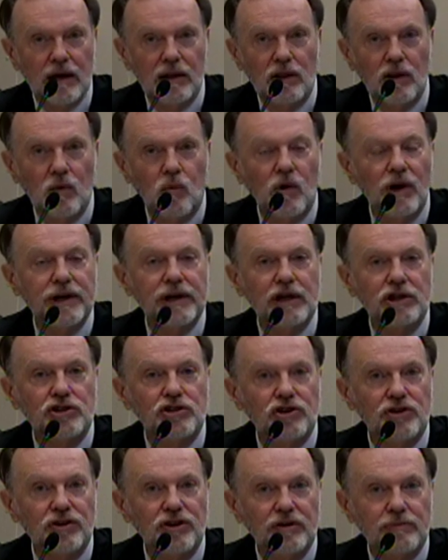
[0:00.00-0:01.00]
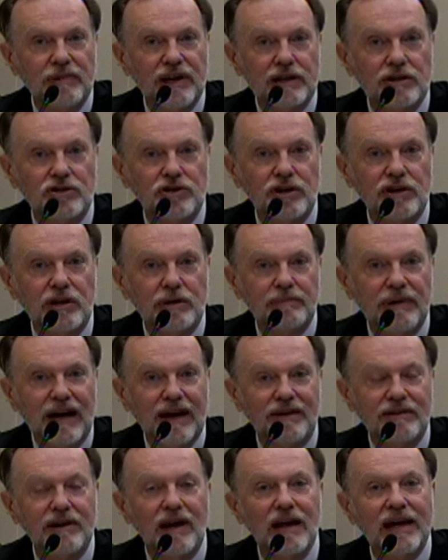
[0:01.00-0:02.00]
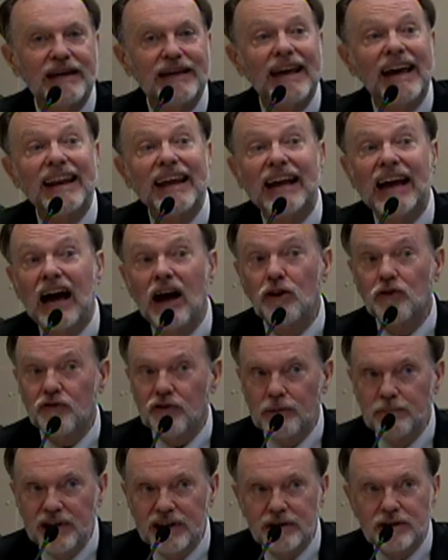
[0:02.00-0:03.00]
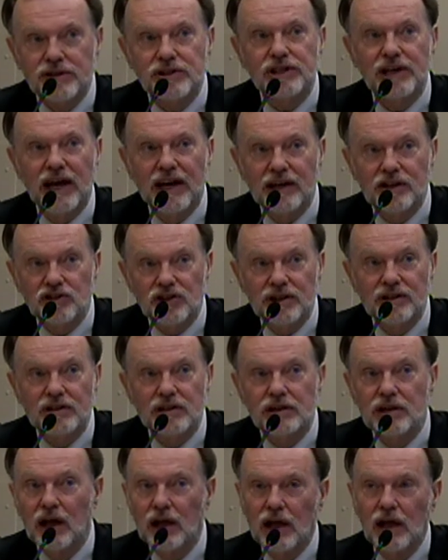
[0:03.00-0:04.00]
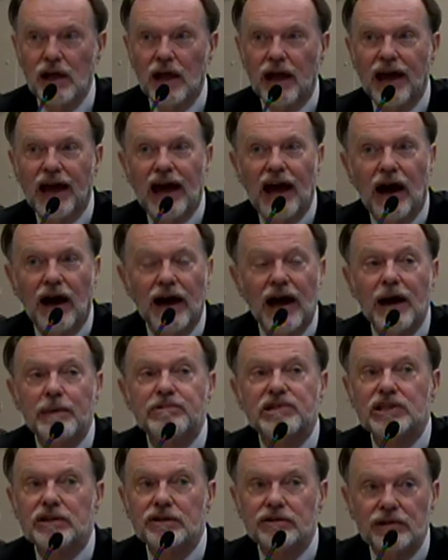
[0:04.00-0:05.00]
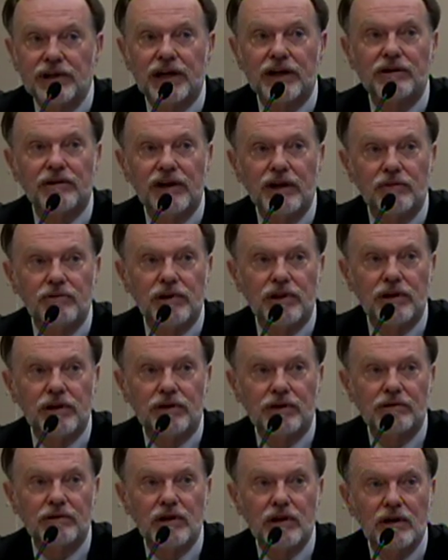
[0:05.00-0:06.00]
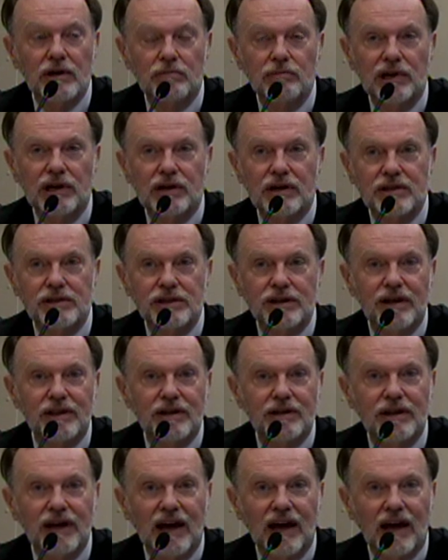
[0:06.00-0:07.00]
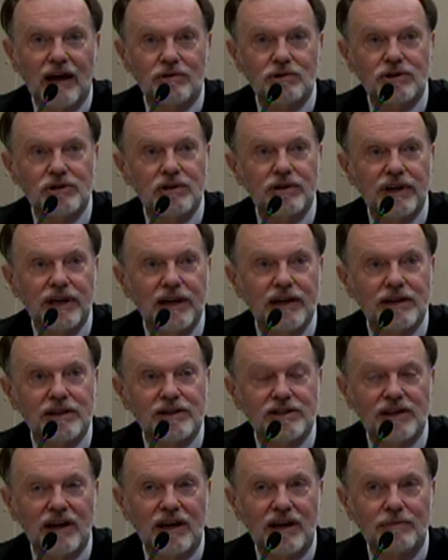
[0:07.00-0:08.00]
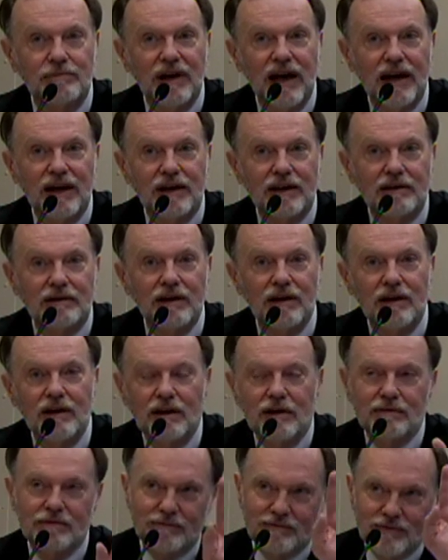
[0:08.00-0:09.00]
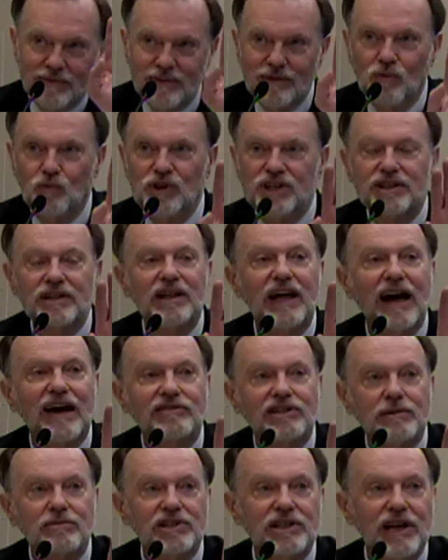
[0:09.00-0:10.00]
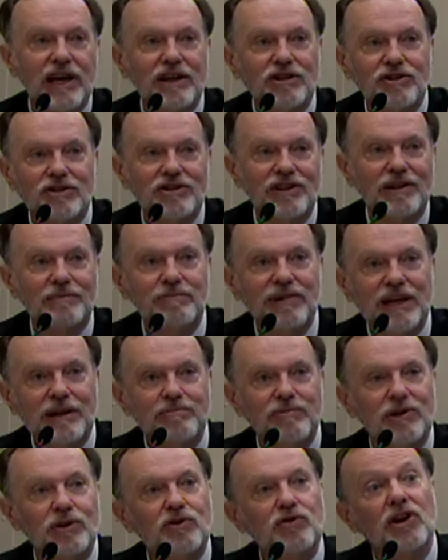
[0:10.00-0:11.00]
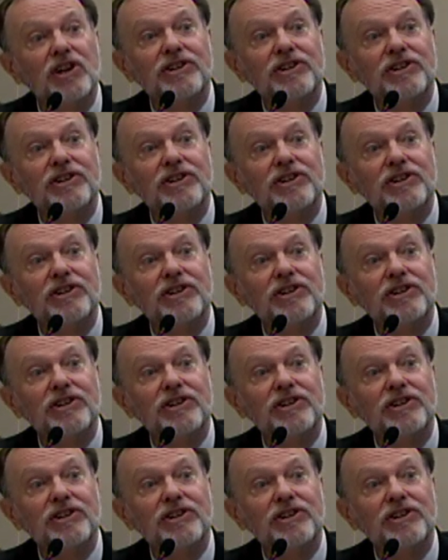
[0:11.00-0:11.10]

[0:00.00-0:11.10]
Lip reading: The one issue you mentioned about getting out from under sanctions, I absolutely agree with you, because the other day I was looking at some, and we still have some sanctions on people who are